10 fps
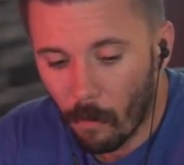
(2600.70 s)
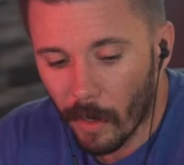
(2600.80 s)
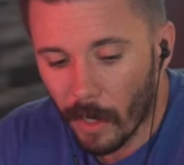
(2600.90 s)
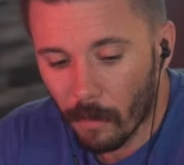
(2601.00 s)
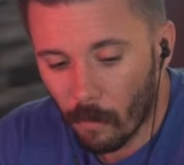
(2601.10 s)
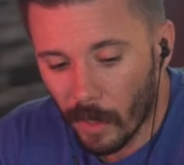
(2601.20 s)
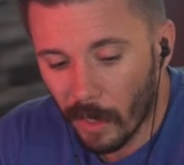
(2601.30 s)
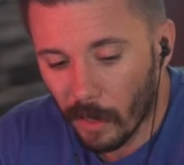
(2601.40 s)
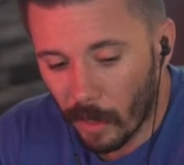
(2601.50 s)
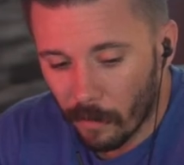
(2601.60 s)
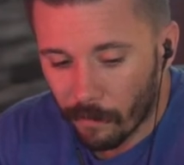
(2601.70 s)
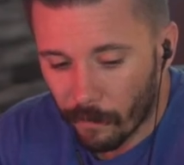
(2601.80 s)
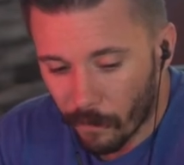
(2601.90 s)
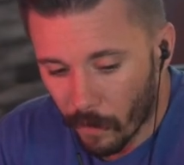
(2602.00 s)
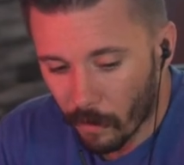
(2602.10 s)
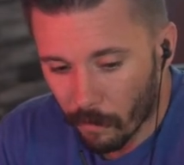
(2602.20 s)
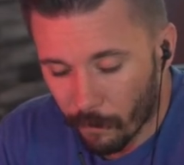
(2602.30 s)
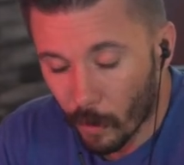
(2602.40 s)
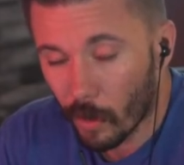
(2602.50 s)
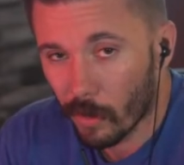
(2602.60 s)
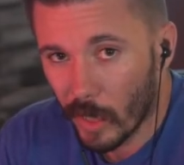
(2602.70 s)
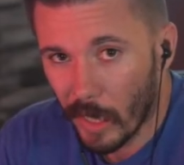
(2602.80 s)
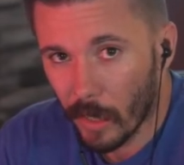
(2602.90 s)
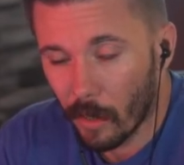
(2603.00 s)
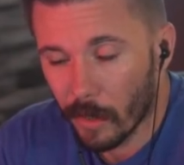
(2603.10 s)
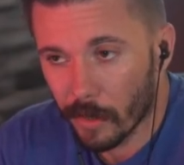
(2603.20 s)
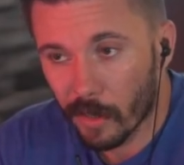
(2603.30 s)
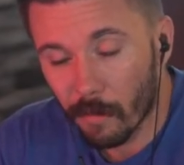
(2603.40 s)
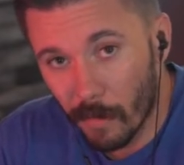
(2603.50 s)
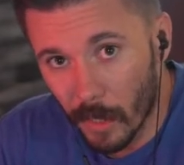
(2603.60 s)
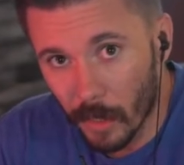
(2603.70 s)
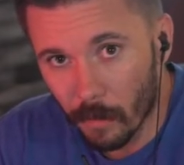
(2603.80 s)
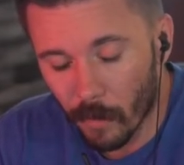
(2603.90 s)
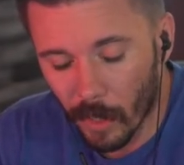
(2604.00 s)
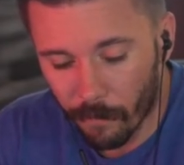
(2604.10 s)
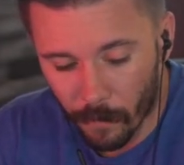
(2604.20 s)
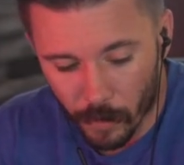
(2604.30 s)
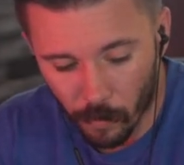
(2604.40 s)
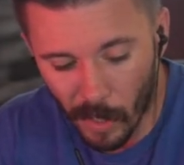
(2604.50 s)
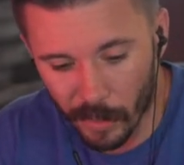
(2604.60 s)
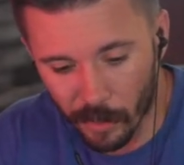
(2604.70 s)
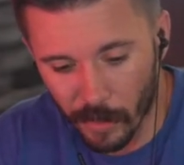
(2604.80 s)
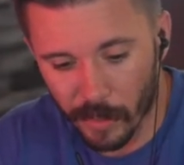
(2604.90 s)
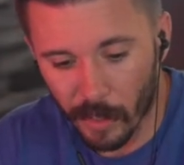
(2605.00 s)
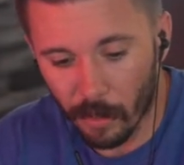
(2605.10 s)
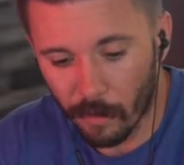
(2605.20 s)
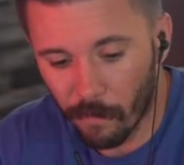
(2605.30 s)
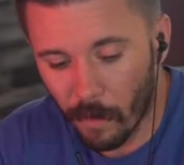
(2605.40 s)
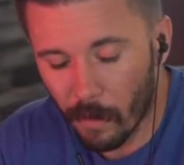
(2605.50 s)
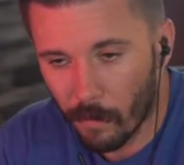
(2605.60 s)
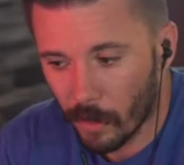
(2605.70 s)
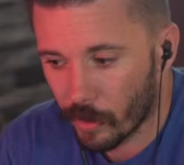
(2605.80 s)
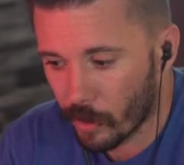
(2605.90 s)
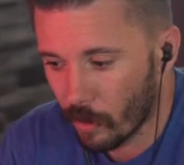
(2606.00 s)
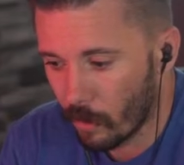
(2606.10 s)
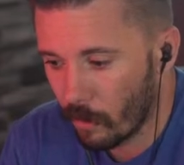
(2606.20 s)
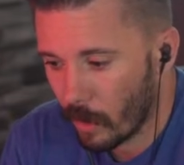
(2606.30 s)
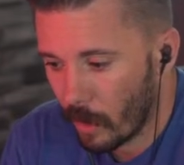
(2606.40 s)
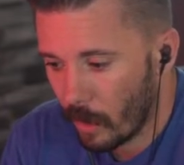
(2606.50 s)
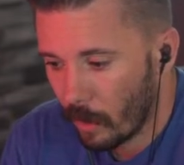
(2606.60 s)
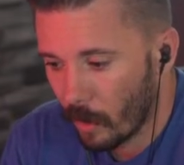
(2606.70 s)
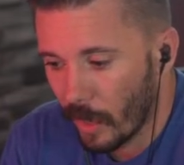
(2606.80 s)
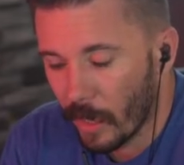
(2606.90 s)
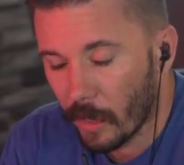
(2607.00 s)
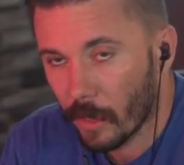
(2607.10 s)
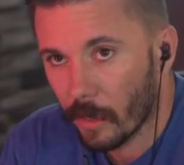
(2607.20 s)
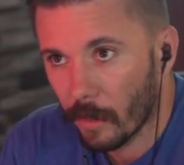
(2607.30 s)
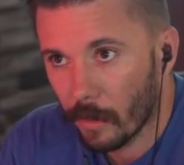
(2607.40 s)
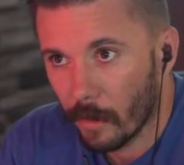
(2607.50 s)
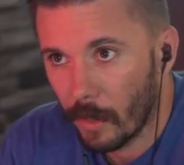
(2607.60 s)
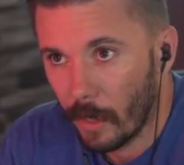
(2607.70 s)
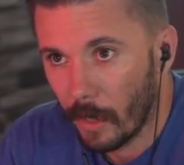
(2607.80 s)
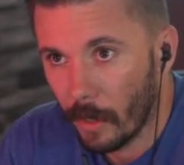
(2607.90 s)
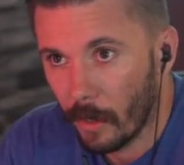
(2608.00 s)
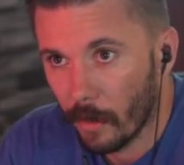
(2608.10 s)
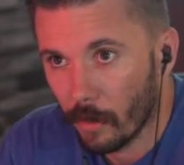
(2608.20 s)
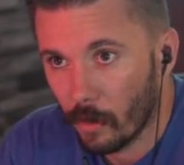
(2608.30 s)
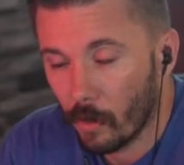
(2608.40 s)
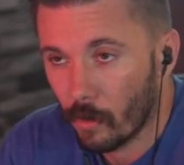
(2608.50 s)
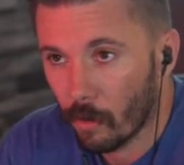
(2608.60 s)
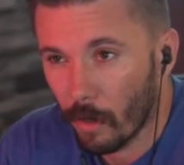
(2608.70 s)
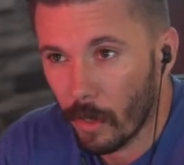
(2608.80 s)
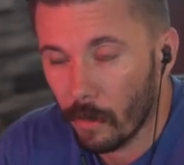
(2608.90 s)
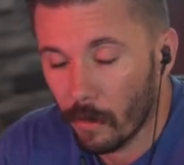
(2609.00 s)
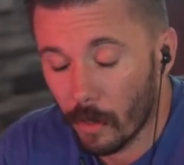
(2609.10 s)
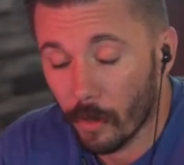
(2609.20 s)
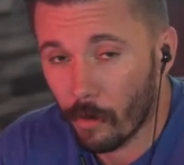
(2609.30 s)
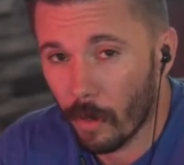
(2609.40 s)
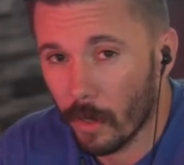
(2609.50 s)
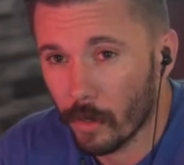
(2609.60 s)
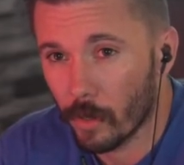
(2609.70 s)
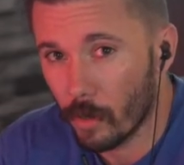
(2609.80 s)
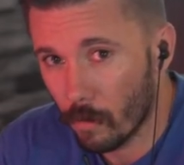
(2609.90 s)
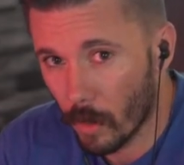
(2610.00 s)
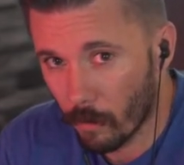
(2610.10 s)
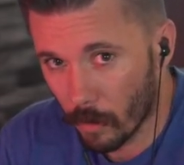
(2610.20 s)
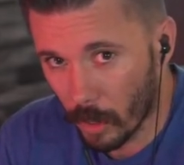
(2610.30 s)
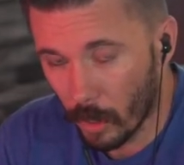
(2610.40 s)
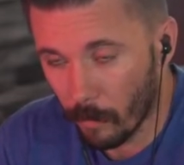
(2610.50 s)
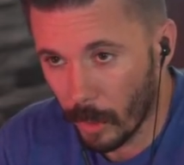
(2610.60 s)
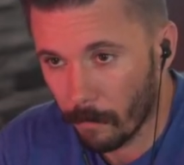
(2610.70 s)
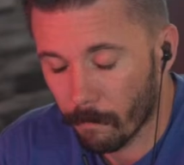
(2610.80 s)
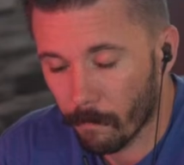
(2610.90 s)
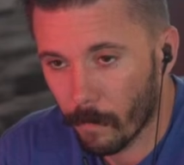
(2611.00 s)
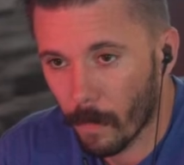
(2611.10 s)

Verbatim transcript: What I'd love for your take on is, to me, when I first watched this, it looked very much so like the Ukrainians knew they were coming,